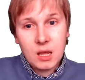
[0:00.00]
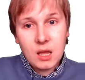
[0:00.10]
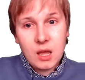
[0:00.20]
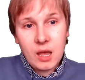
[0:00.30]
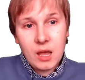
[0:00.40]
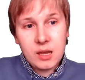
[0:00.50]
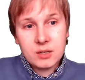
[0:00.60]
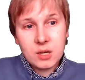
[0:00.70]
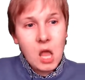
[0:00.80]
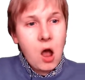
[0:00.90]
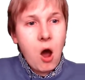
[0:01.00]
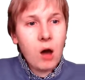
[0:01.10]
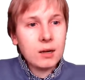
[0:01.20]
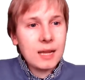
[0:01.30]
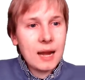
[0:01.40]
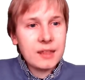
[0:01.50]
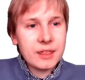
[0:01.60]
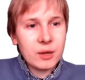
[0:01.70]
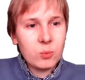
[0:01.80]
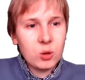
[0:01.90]
and hardly
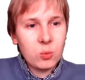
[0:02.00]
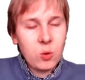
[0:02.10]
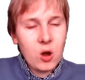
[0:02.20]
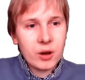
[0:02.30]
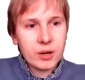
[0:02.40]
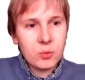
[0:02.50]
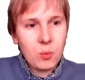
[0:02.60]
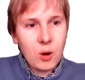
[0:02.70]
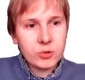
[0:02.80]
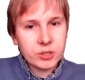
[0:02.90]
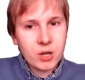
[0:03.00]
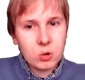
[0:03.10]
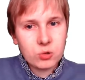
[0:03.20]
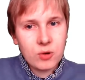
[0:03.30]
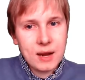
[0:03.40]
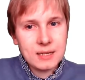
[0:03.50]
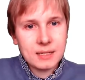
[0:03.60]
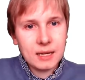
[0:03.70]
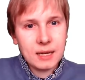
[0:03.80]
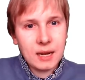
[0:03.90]
anything will work and won't just go
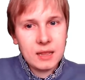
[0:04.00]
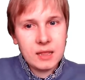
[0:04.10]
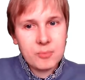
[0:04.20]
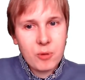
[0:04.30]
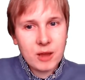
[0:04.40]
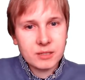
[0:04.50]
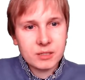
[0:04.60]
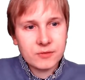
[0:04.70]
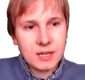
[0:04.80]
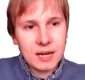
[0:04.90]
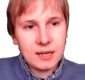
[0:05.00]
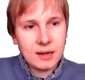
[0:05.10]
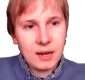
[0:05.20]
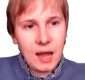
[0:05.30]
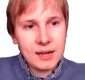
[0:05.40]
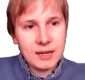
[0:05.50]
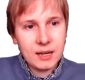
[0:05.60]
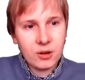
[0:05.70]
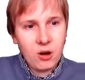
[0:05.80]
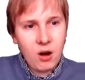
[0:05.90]
crazy in the presence of, say,
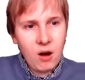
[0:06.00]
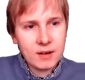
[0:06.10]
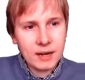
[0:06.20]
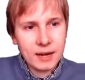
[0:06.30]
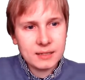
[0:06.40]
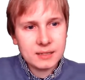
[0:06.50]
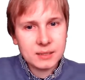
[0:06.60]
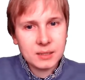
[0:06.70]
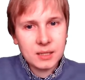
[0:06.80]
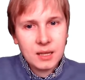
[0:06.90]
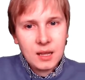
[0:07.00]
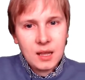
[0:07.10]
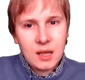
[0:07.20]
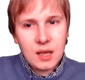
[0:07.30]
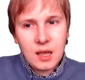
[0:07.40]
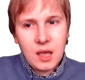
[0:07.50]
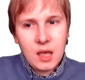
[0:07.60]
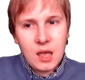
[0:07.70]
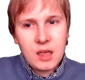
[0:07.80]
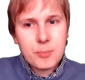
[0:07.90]
lightning or hurricanes.
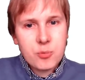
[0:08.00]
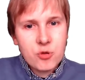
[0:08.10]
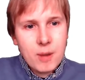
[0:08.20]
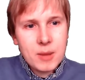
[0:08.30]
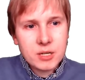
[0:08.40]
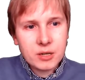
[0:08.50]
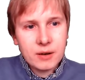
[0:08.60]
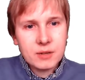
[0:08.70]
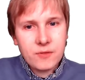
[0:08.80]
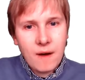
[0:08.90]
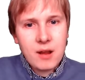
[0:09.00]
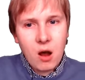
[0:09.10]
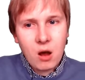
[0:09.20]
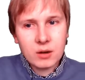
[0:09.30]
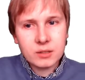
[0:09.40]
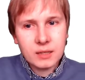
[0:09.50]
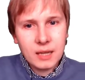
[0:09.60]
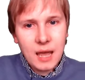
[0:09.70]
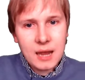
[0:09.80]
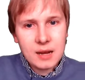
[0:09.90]
At the perimeter, it's very hard to
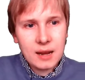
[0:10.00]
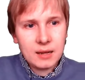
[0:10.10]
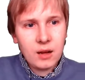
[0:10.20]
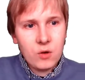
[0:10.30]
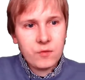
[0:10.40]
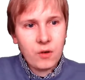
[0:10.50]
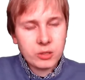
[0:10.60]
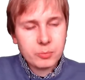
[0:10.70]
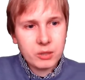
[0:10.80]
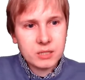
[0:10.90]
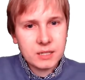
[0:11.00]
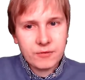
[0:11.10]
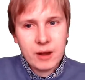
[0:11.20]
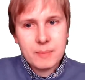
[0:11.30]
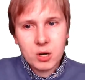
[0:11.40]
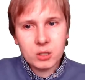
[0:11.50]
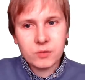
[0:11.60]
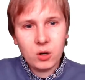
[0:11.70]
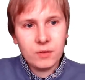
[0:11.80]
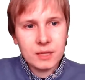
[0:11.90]
get a low false positive rate because of
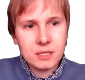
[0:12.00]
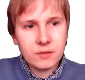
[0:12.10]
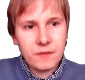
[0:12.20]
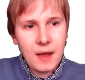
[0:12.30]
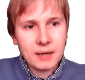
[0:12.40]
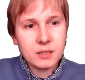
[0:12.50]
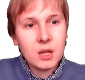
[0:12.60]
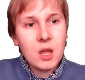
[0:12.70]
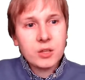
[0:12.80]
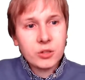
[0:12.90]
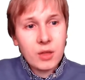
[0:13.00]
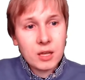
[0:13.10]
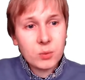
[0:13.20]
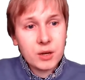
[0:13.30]
all of these effects. So that's why you